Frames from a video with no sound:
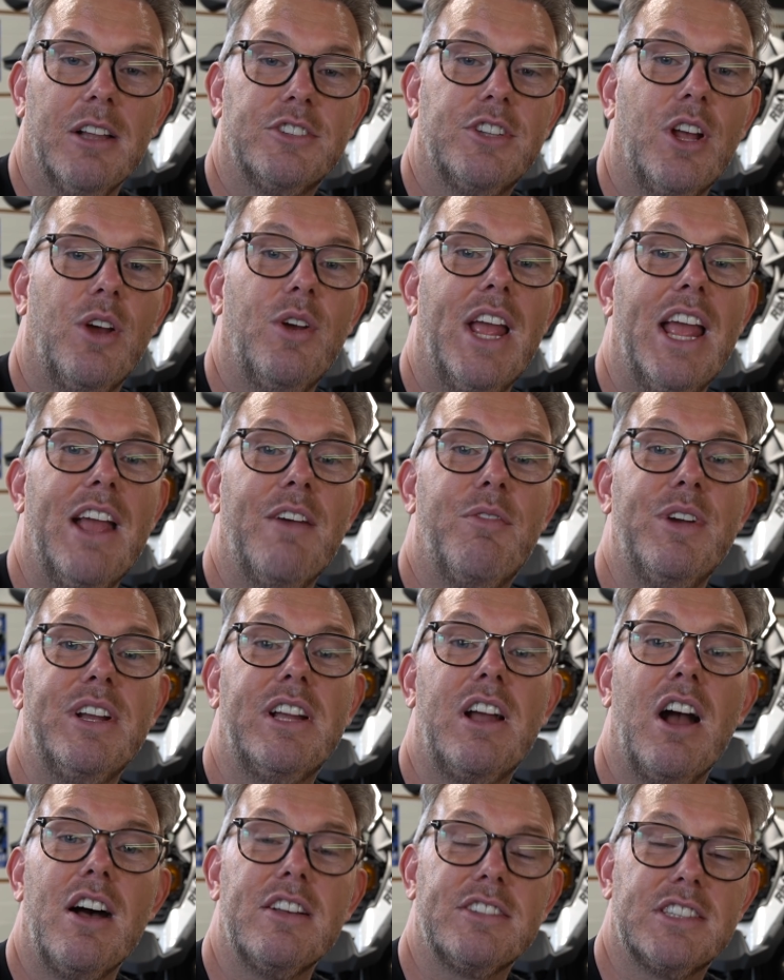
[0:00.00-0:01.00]
So if we
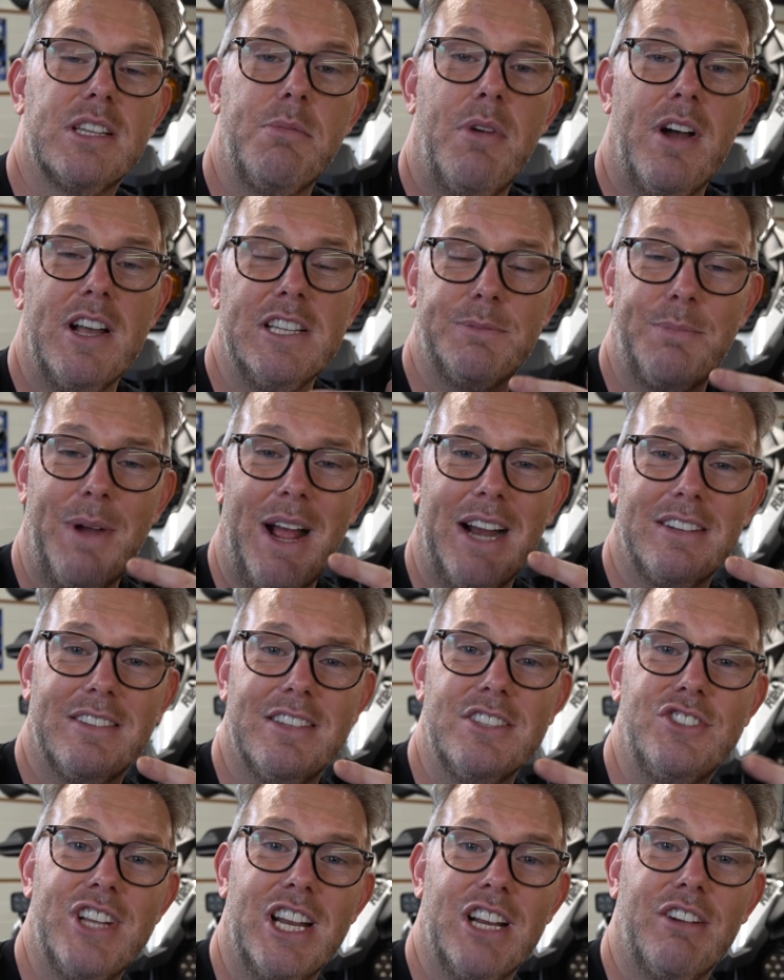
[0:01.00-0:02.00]
cast our minds back to
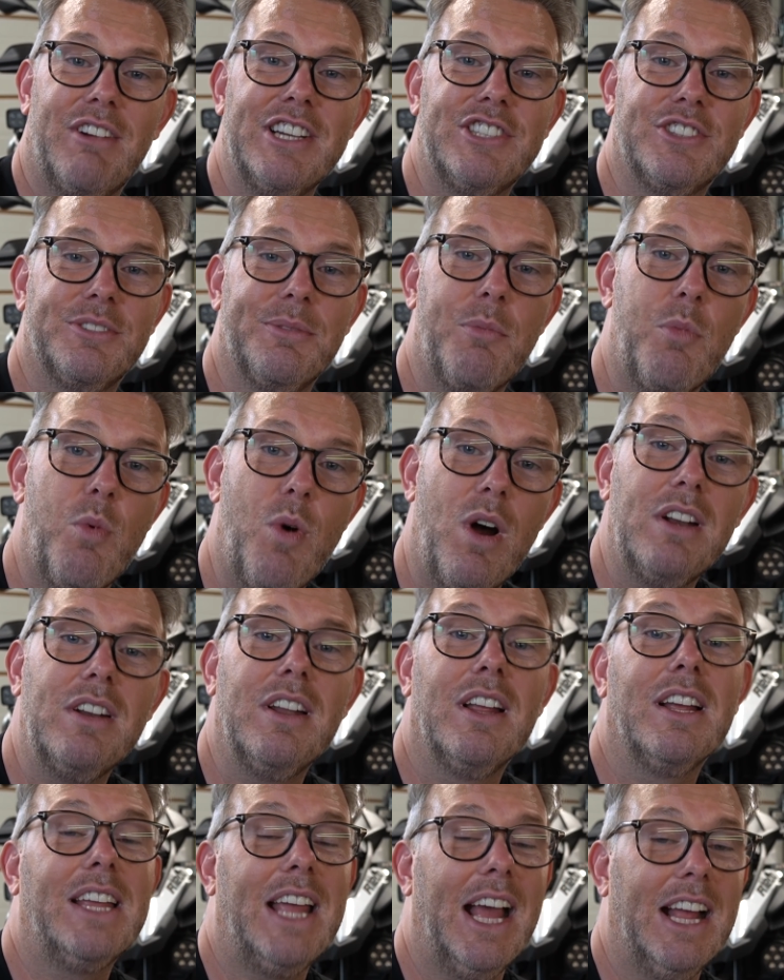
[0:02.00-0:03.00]
the Generation
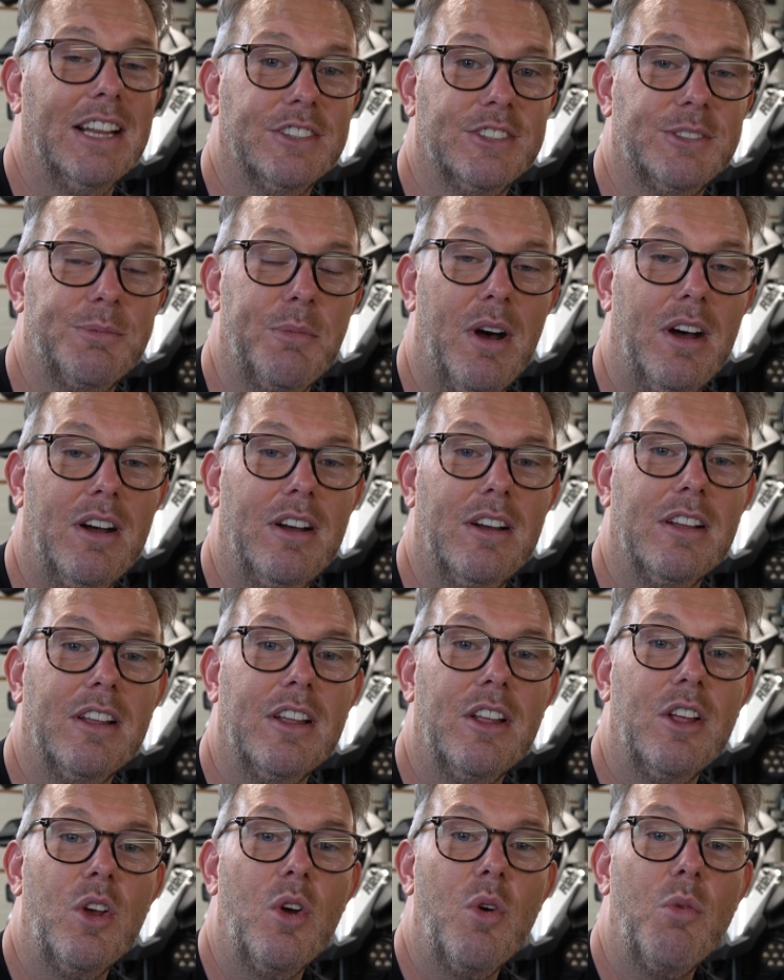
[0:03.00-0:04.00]
1 Cansmart,
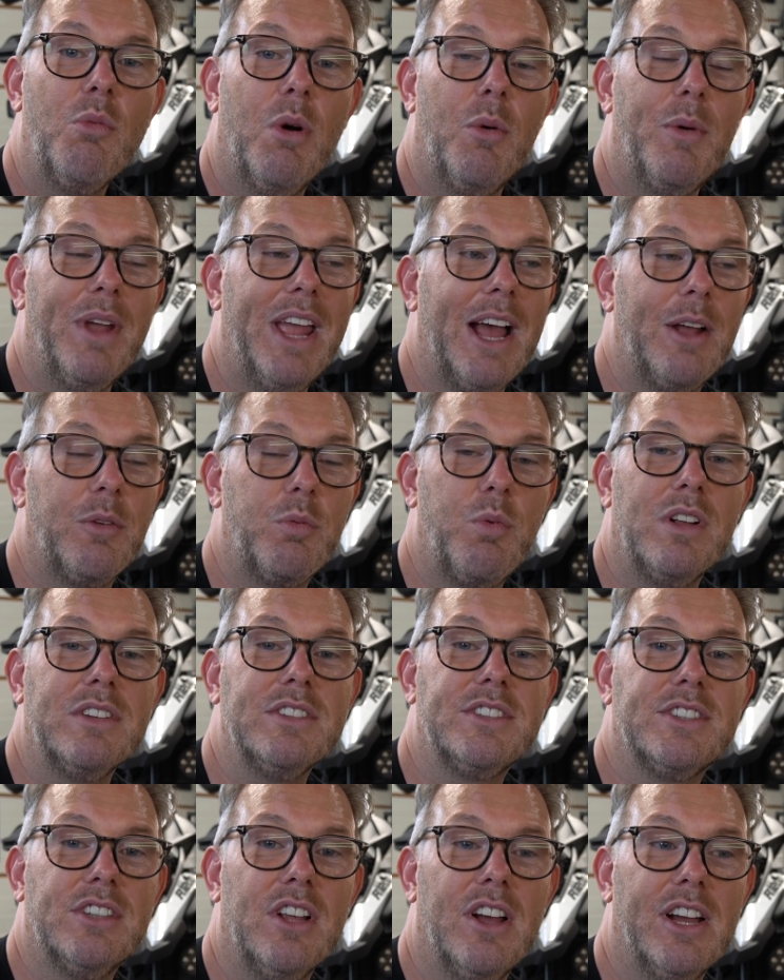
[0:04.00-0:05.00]
well, we had
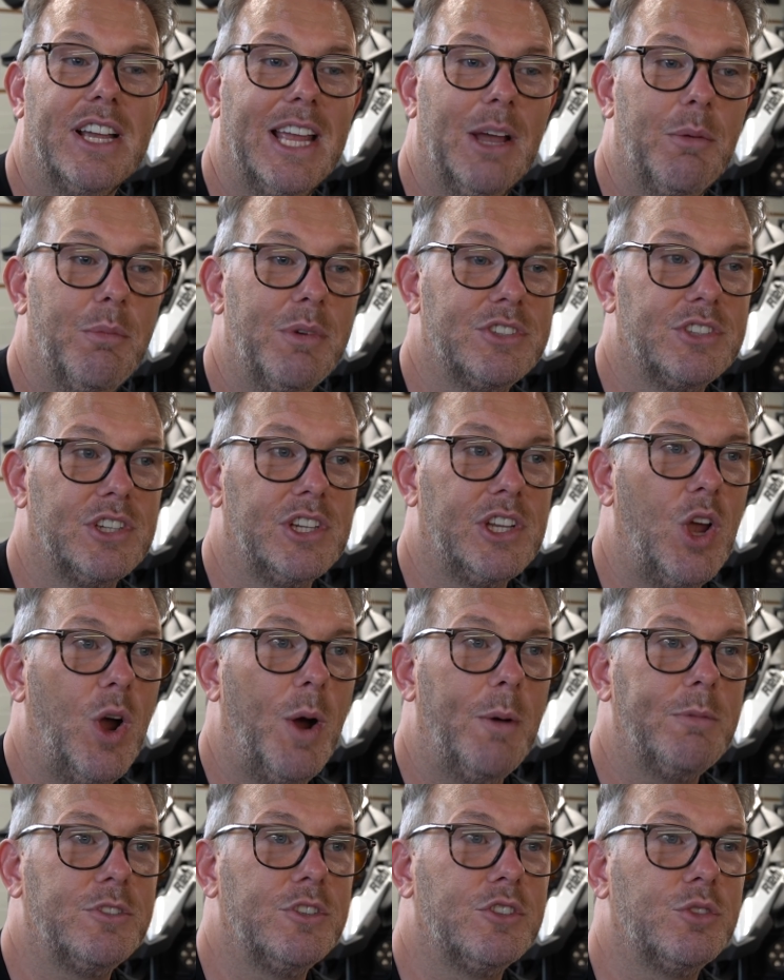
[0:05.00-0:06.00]
one circuit which could
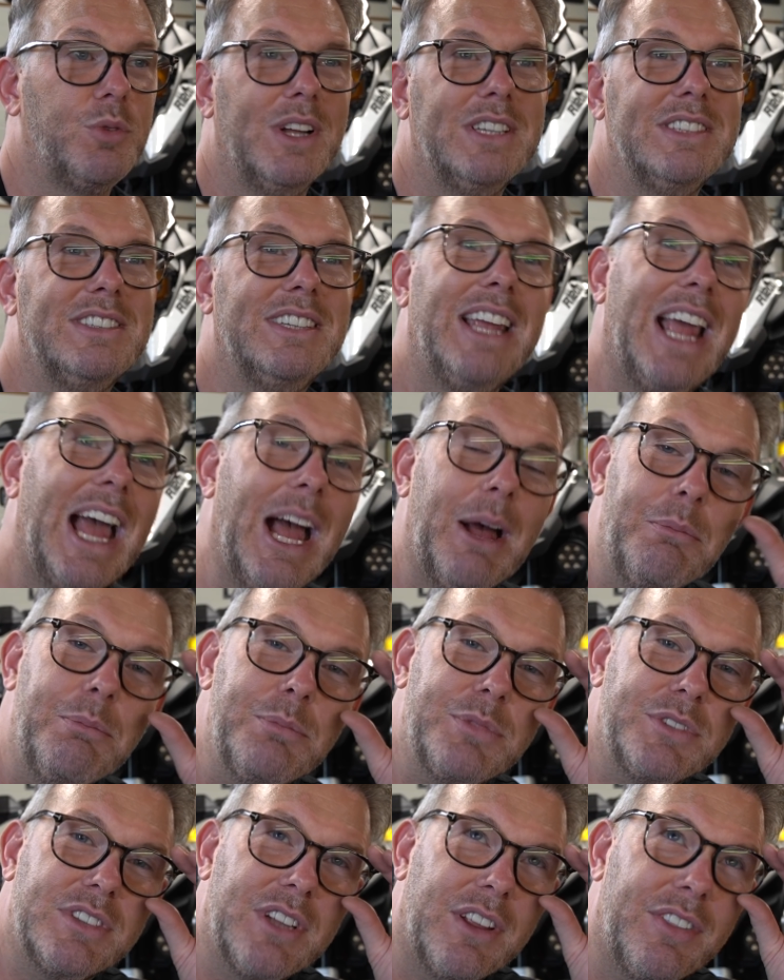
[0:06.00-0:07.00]
go up to 20
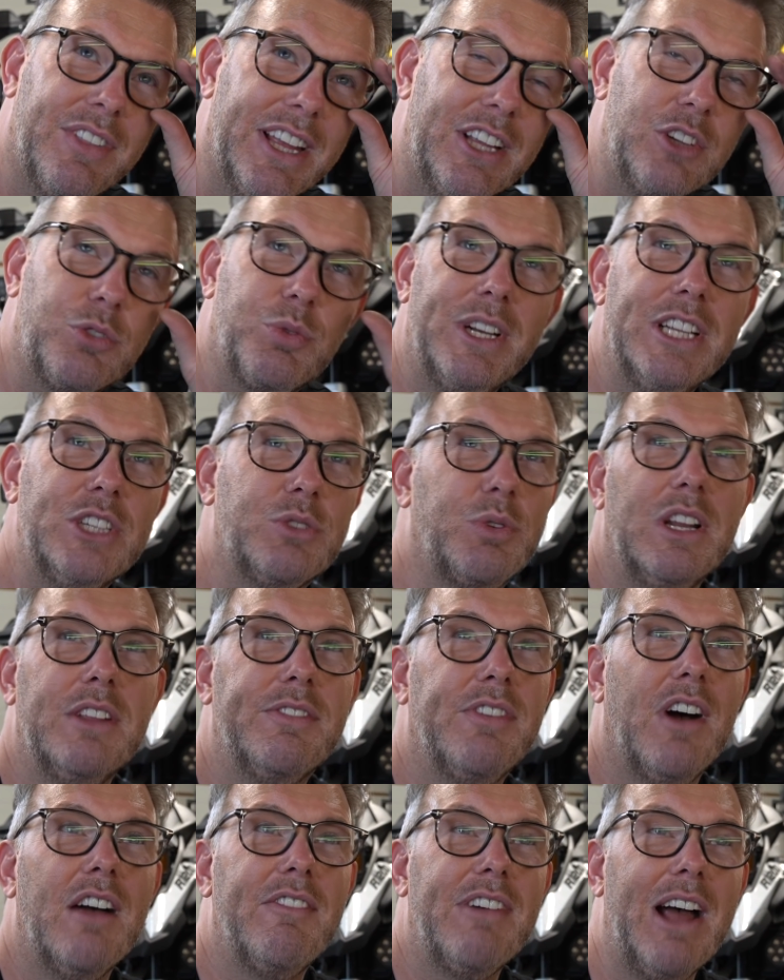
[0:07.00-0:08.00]
amps, I think,
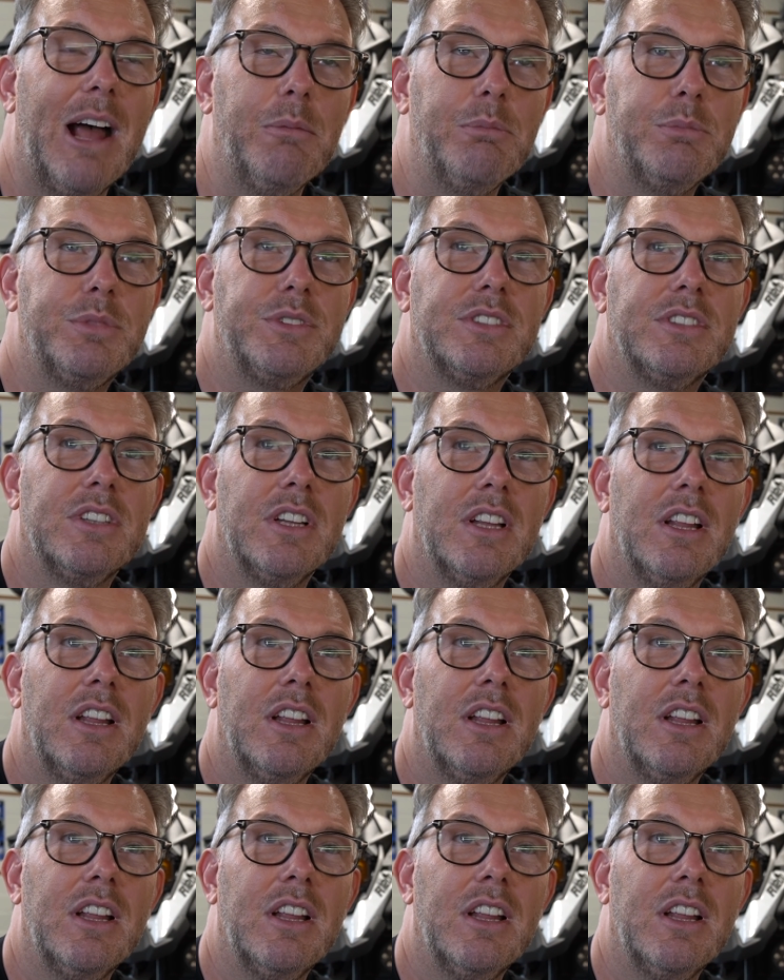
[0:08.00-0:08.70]
25 amps.